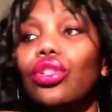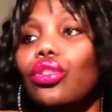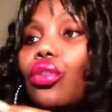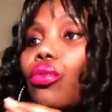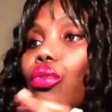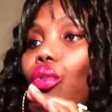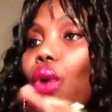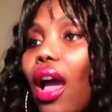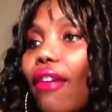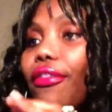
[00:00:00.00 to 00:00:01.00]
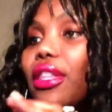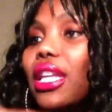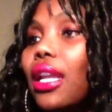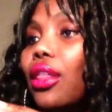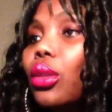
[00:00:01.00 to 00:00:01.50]
you have
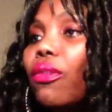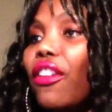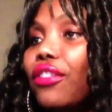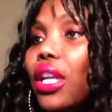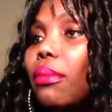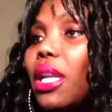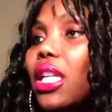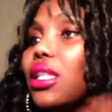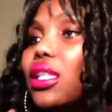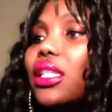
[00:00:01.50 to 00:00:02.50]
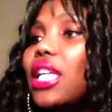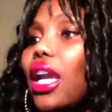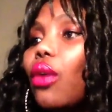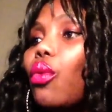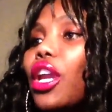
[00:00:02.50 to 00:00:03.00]
10, 15 minutes, take
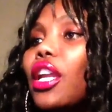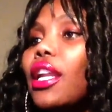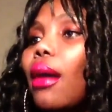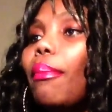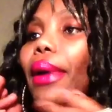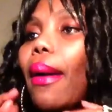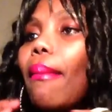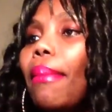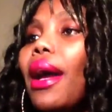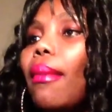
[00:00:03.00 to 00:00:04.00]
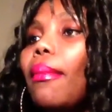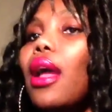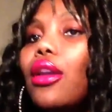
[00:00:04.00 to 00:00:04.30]
a quick nap, bam.